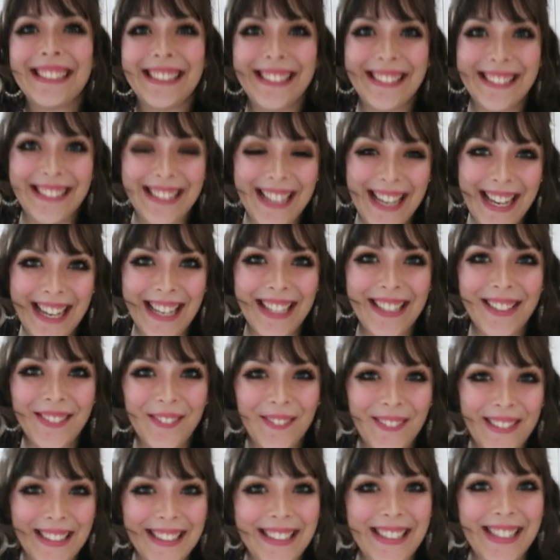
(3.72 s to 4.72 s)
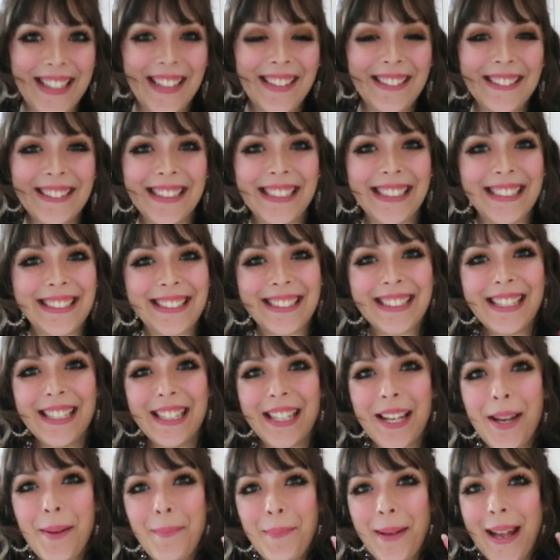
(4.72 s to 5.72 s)
Today's video is
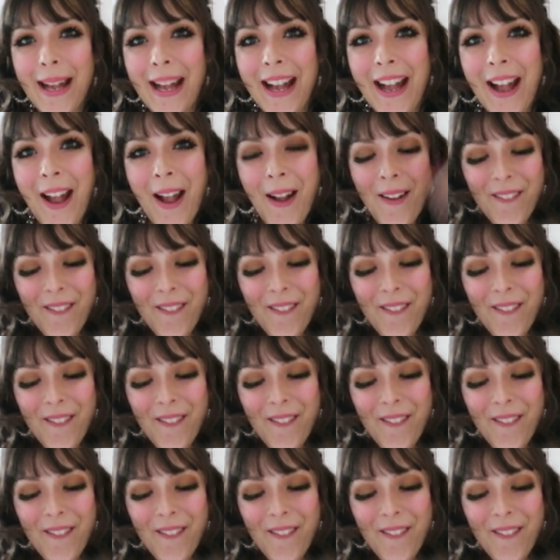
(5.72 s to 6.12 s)
gonna be